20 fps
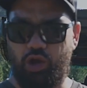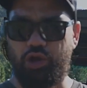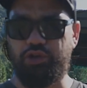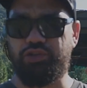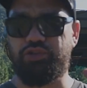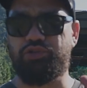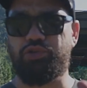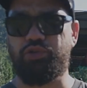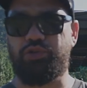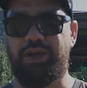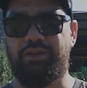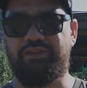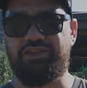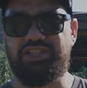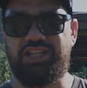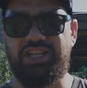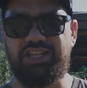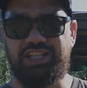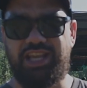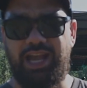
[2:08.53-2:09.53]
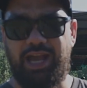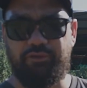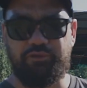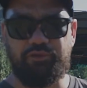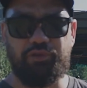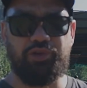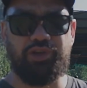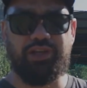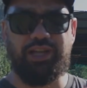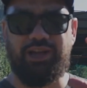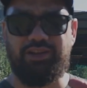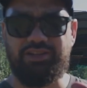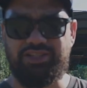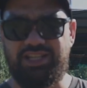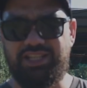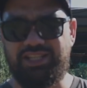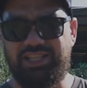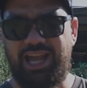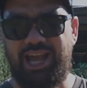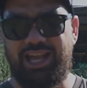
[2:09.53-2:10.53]
I do have a dead cat for it. Now, a
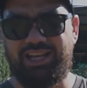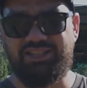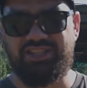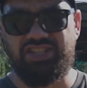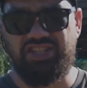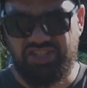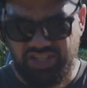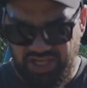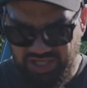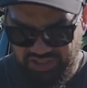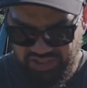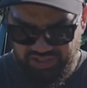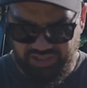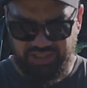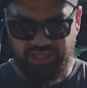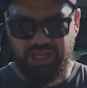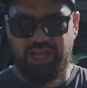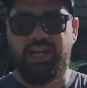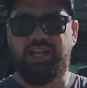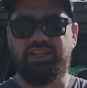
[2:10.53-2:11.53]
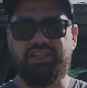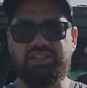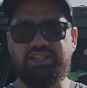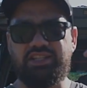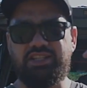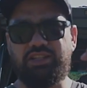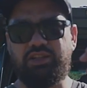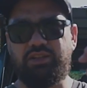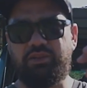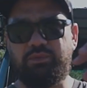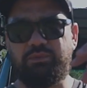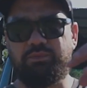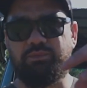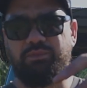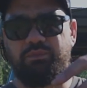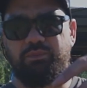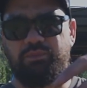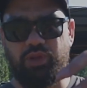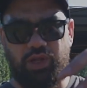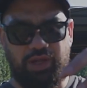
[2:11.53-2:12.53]
dead cat is essentially just a little,
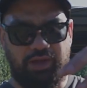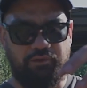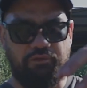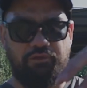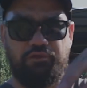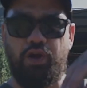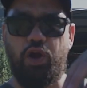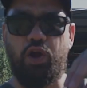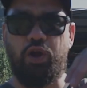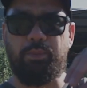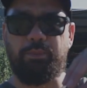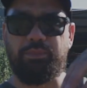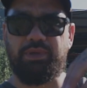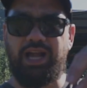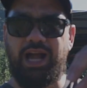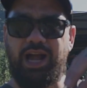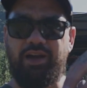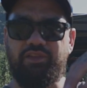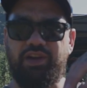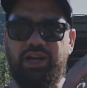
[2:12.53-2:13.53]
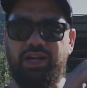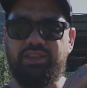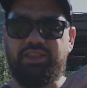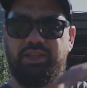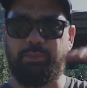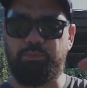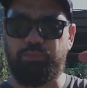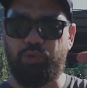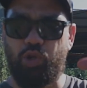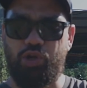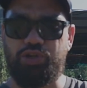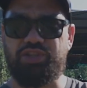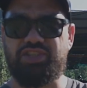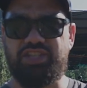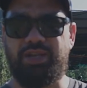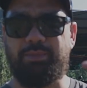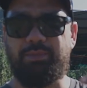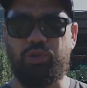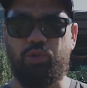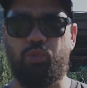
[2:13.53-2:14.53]
like a foam cover that blocks
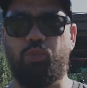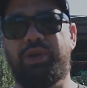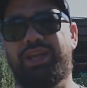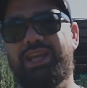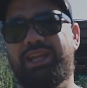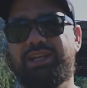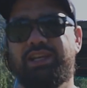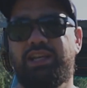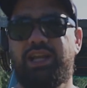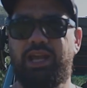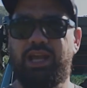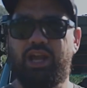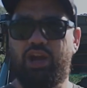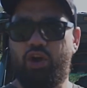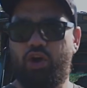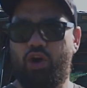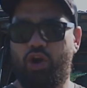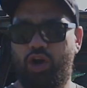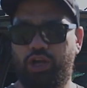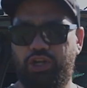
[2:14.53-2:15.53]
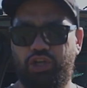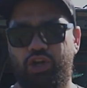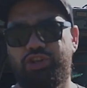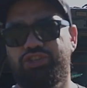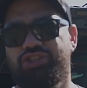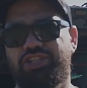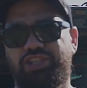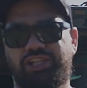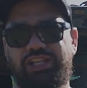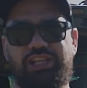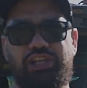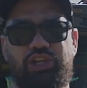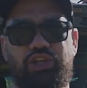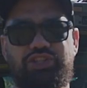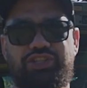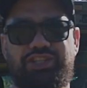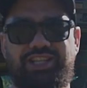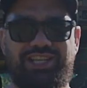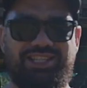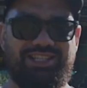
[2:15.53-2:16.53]
some of the wind. I constantly
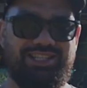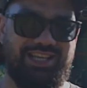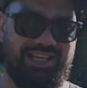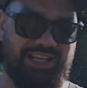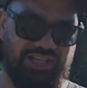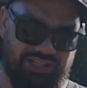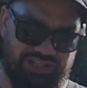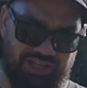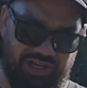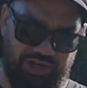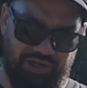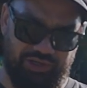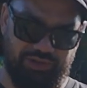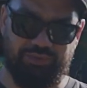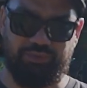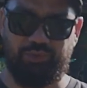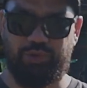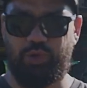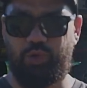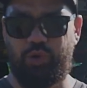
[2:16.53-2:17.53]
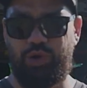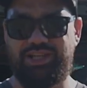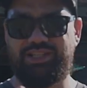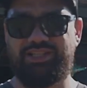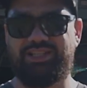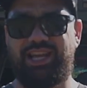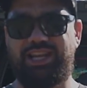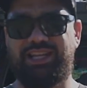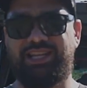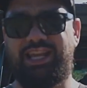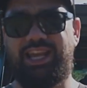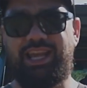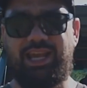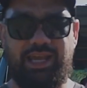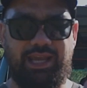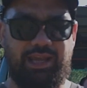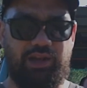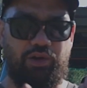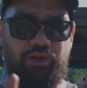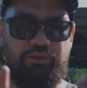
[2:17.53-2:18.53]
lose these things, so always take
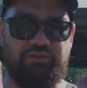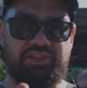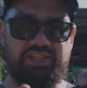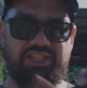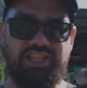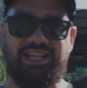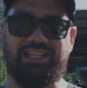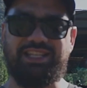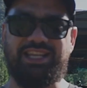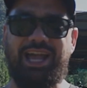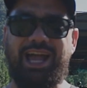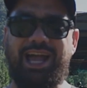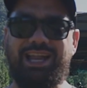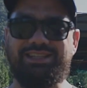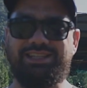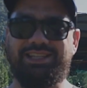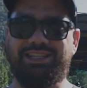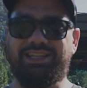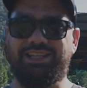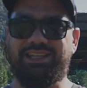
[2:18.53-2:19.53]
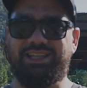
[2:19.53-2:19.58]
care of your dead cat.